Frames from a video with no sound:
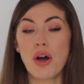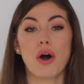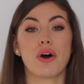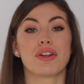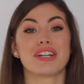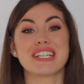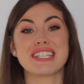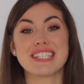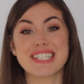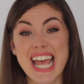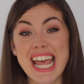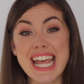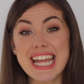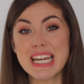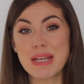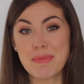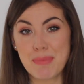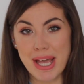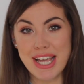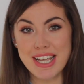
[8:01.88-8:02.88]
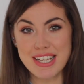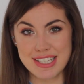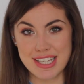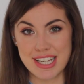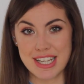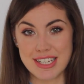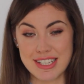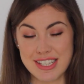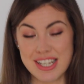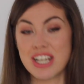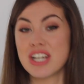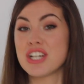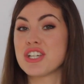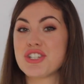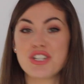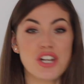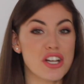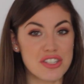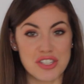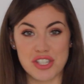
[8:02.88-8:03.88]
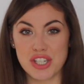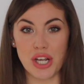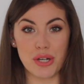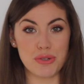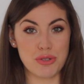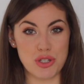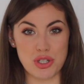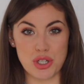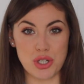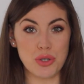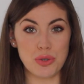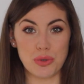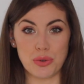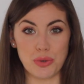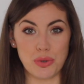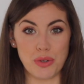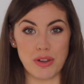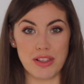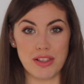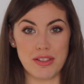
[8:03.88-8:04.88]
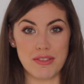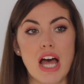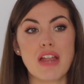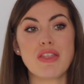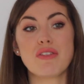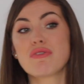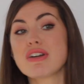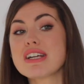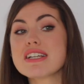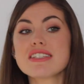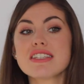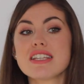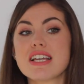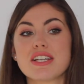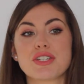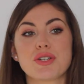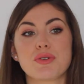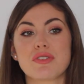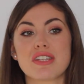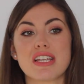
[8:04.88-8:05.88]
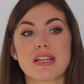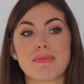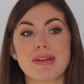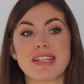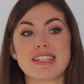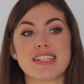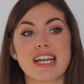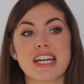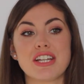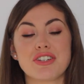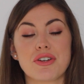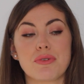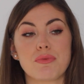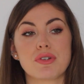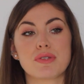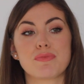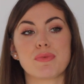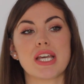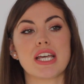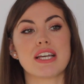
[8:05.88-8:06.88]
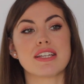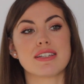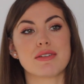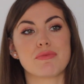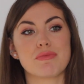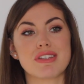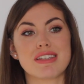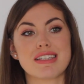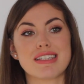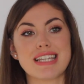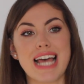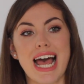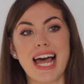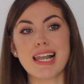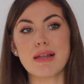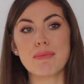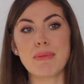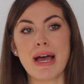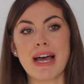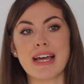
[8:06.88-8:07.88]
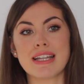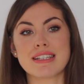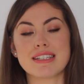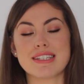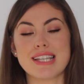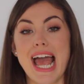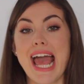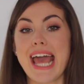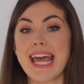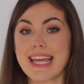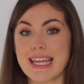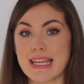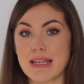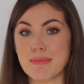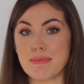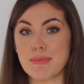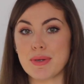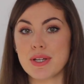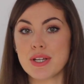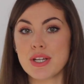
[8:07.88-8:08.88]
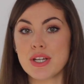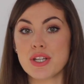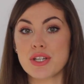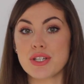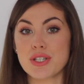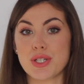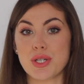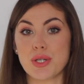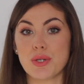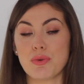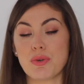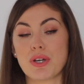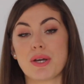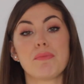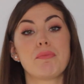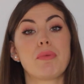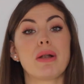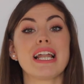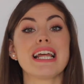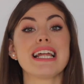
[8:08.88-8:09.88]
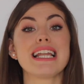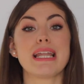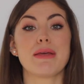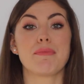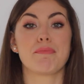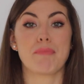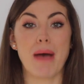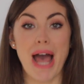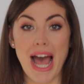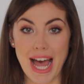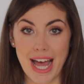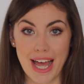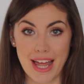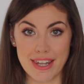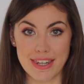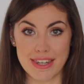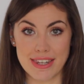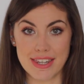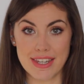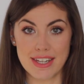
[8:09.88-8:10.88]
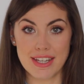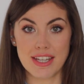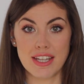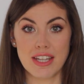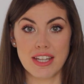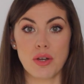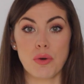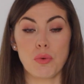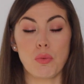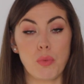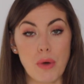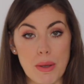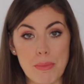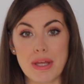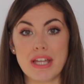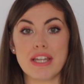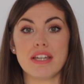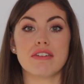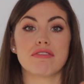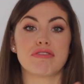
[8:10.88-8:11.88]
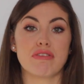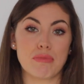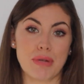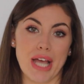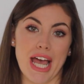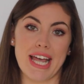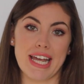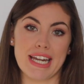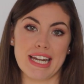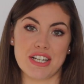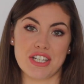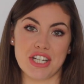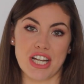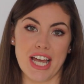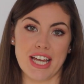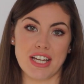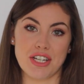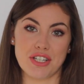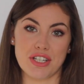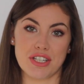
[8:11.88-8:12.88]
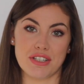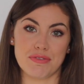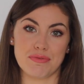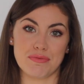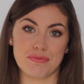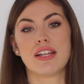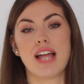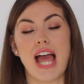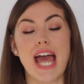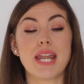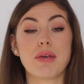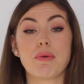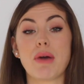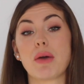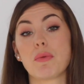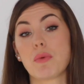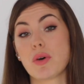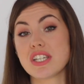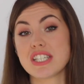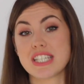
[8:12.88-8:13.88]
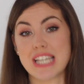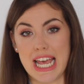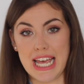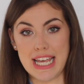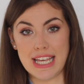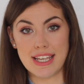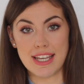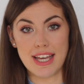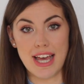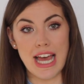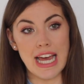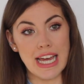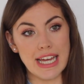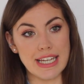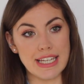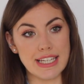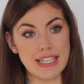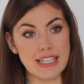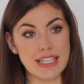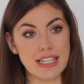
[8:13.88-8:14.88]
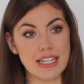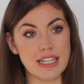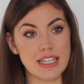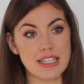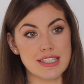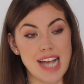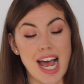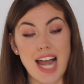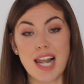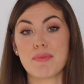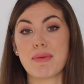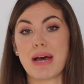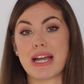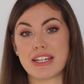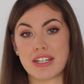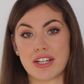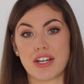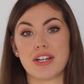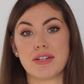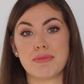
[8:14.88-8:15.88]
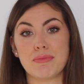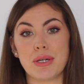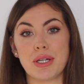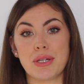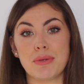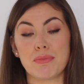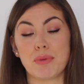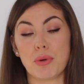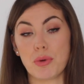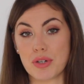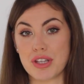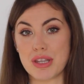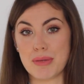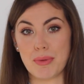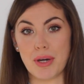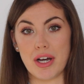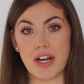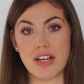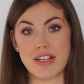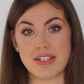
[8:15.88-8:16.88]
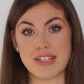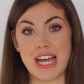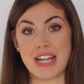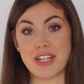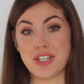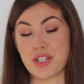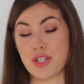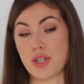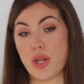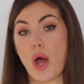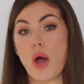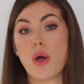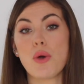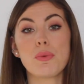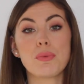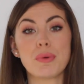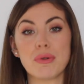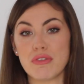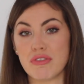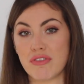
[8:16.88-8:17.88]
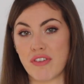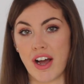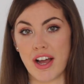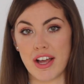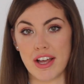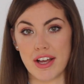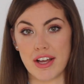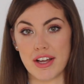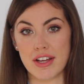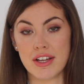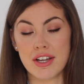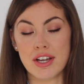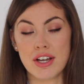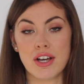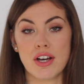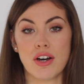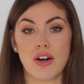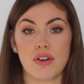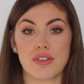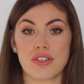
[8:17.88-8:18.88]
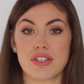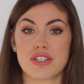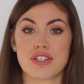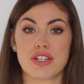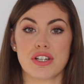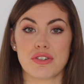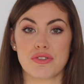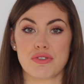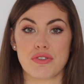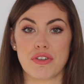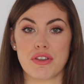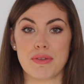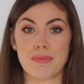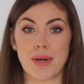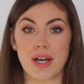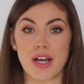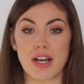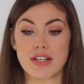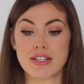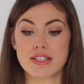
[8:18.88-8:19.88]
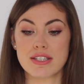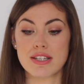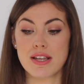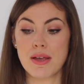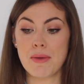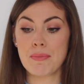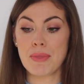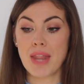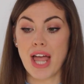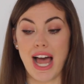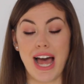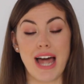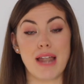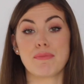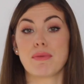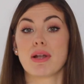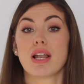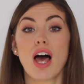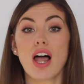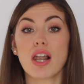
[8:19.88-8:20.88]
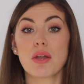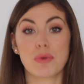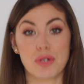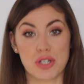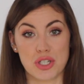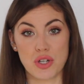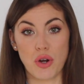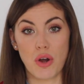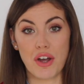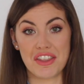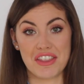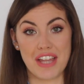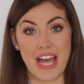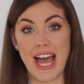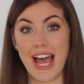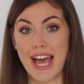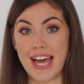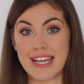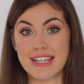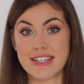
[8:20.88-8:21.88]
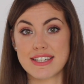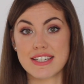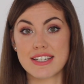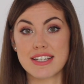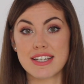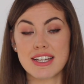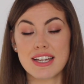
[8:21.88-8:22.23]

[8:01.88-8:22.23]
on a daily basis just to go to school. And the reason that she was in immense danger was because it was the Taliban's aim to completely ban women from getting an education. Anyway, one day a Taliban gunman boarded the bus and just opened fire on the children on the bus, and Malala was shot in the head,